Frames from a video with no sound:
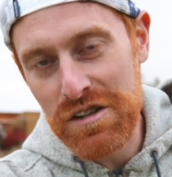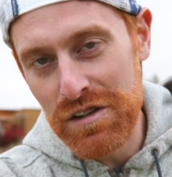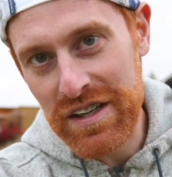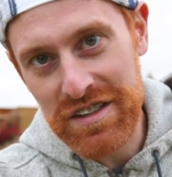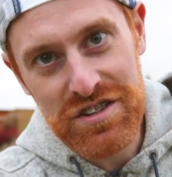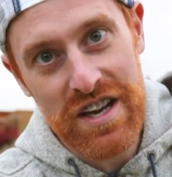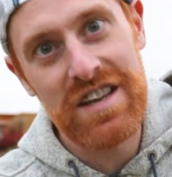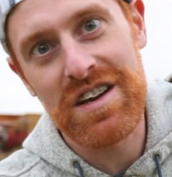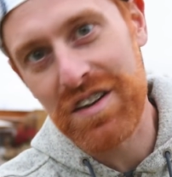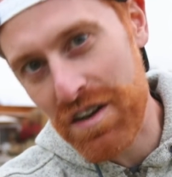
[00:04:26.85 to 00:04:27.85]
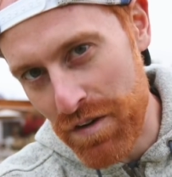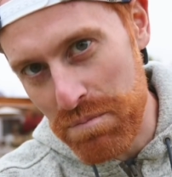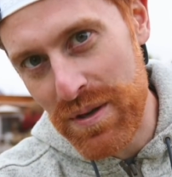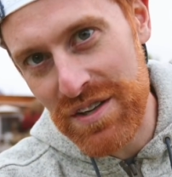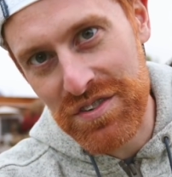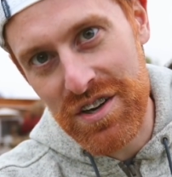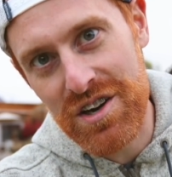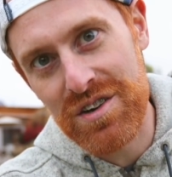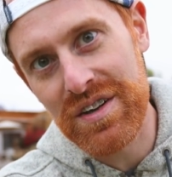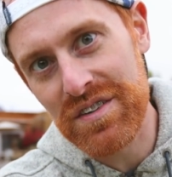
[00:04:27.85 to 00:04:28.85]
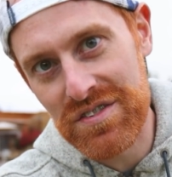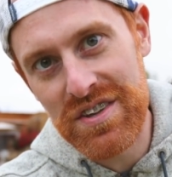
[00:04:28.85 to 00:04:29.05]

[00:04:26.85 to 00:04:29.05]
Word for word: going and checking out different pisco and